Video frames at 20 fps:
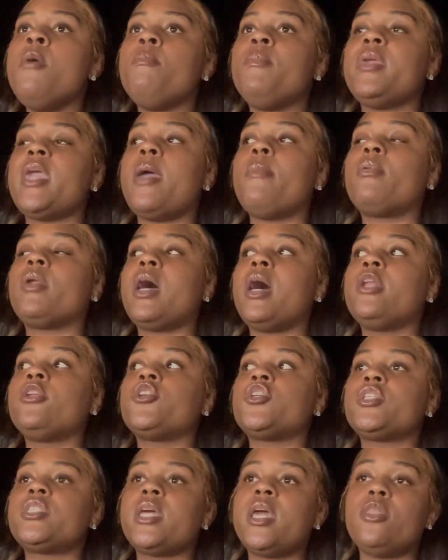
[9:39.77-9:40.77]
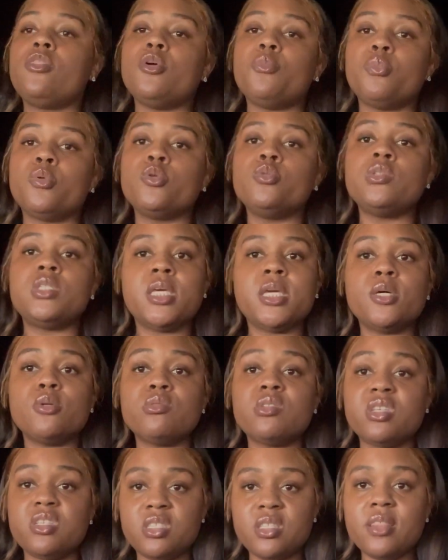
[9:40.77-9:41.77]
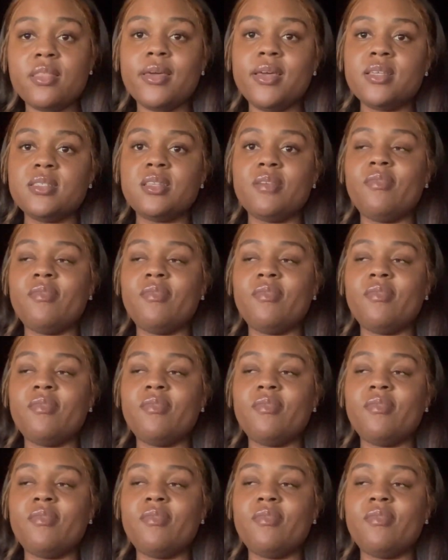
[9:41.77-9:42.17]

be able to understand the bruised heels is the things